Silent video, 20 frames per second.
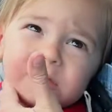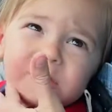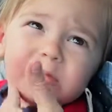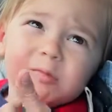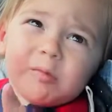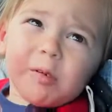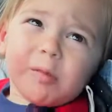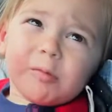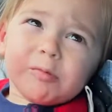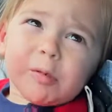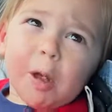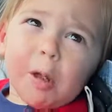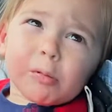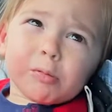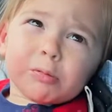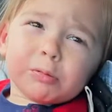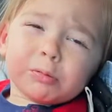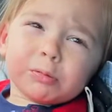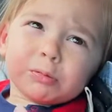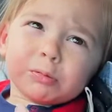designed
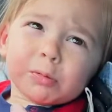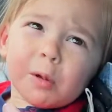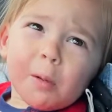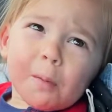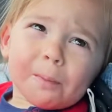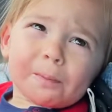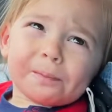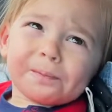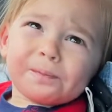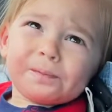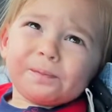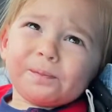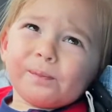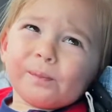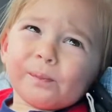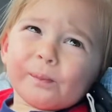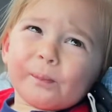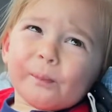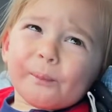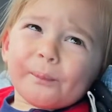to
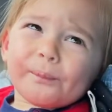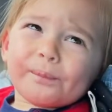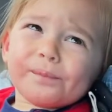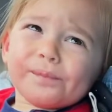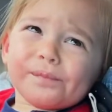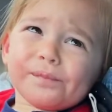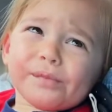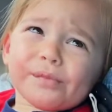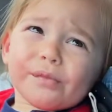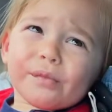taste good